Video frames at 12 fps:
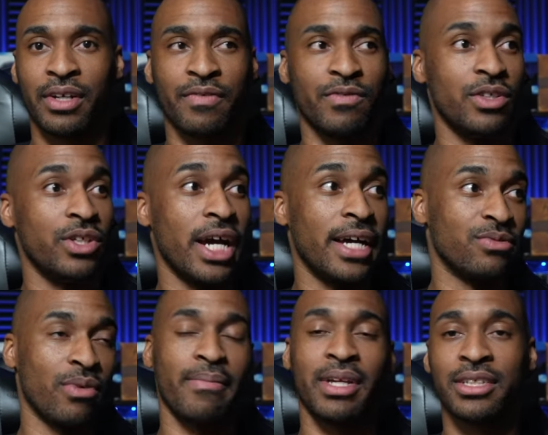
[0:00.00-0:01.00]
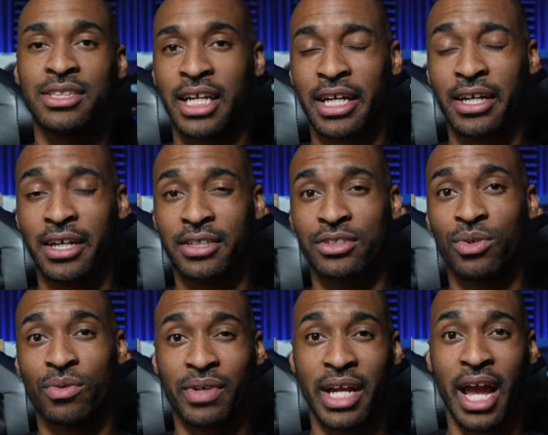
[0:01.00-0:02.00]
If you guys want me to check out, uh, do
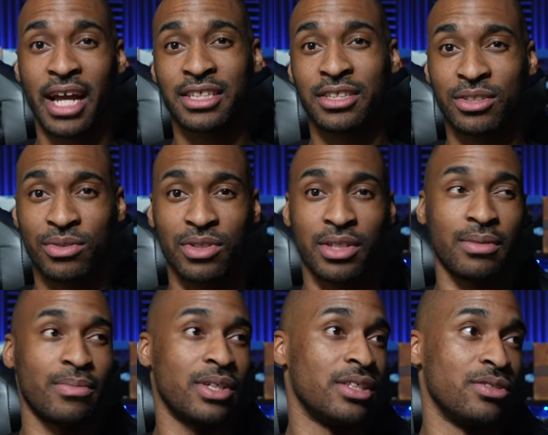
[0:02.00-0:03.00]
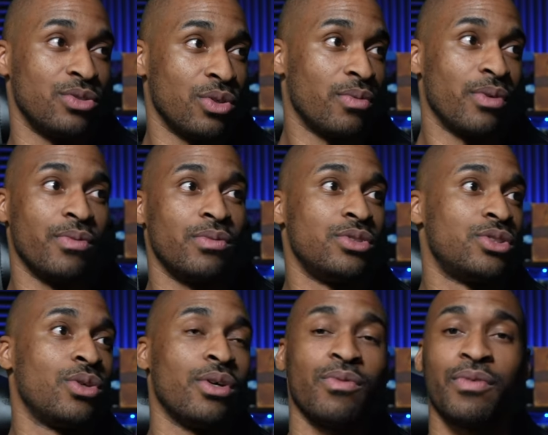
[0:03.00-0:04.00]
a reaction to them and do a re-
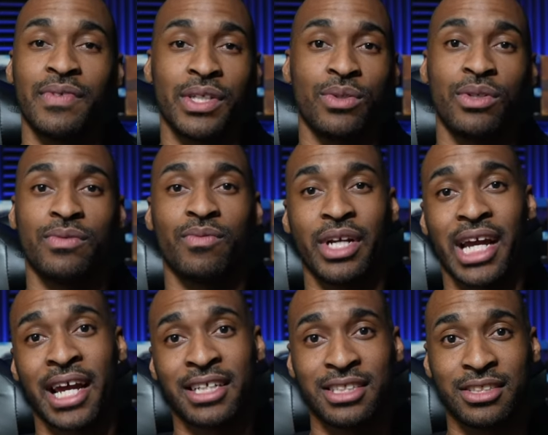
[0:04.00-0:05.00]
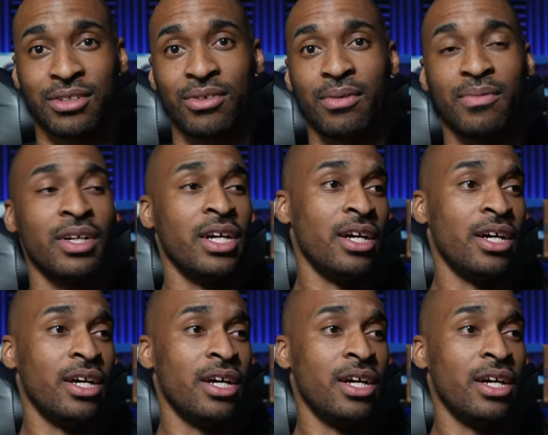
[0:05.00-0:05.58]
short review and reaction to them,